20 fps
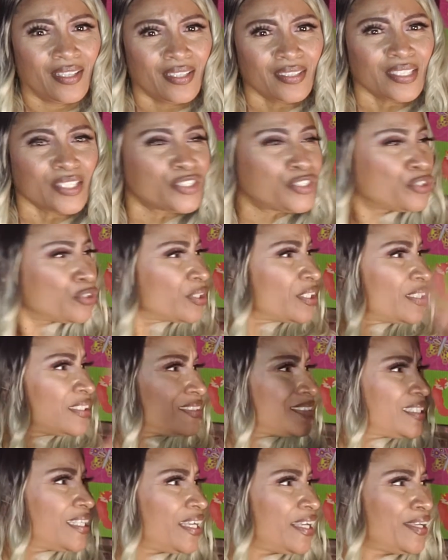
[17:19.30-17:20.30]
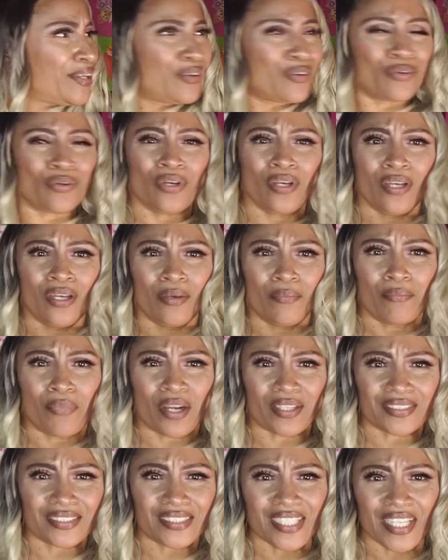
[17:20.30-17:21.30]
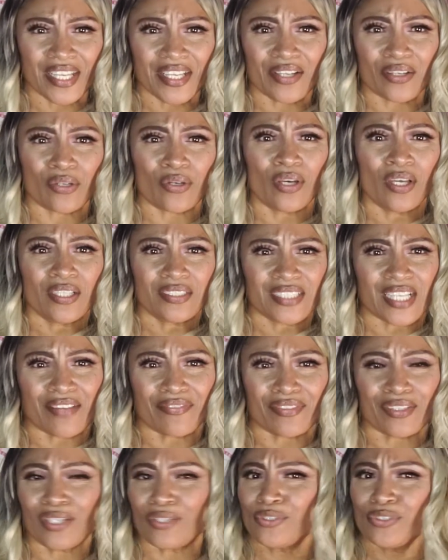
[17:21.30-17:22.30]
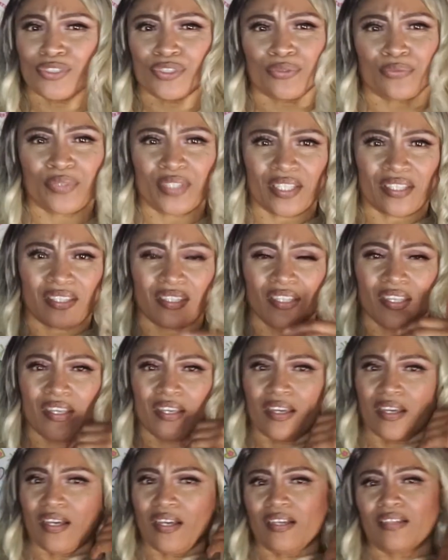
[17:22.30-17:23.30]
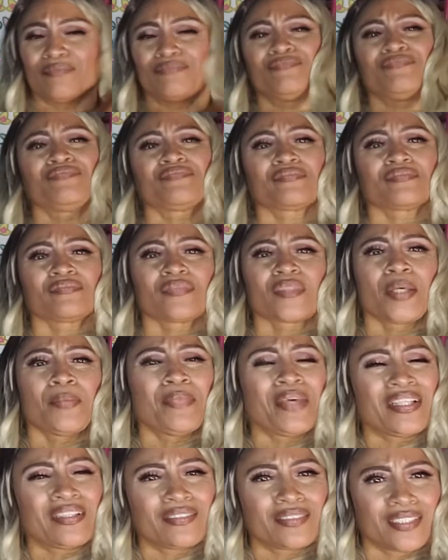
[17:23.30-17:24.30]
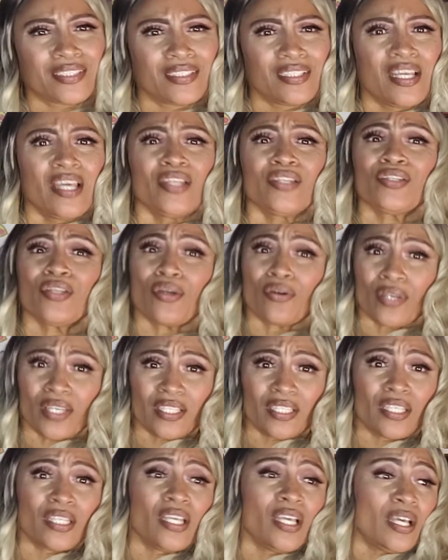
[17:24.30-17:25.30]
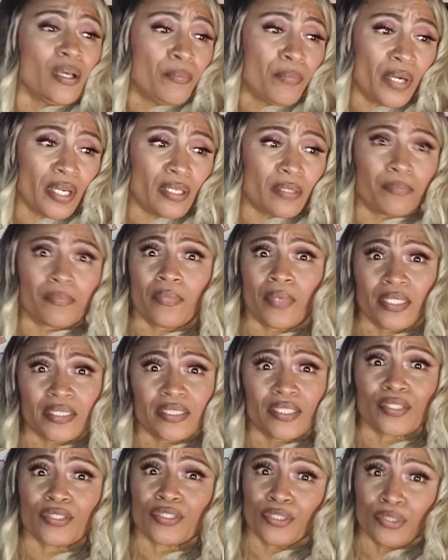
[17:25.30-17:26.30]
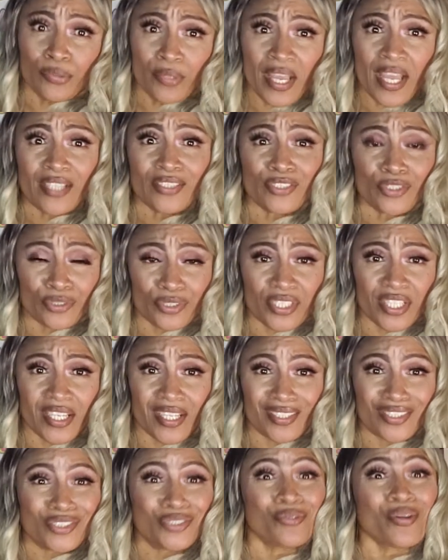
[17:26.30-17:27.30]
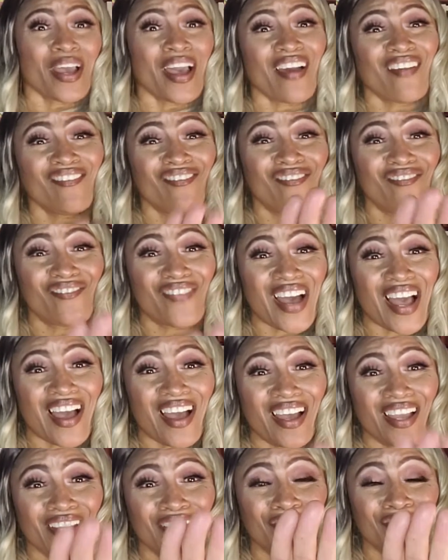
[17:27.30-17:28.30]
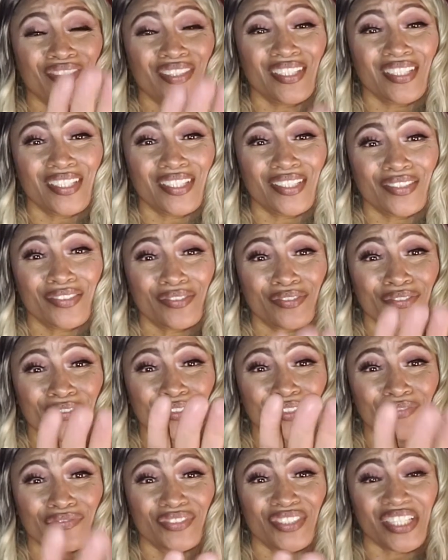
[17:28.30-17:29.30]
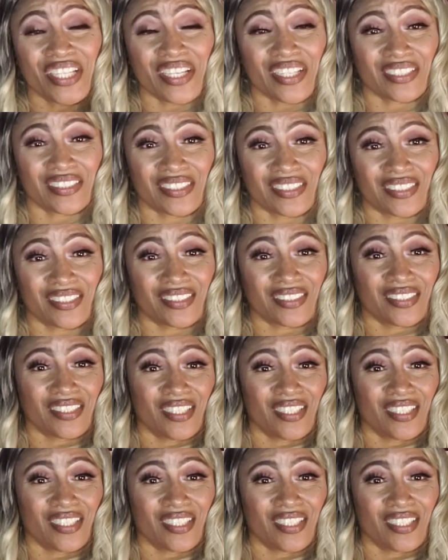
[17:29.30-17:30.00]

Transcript: that you're going to tell Martel to have closure with um, Melody? No, honey, Martel, you had your chance. You had 5 years of chances,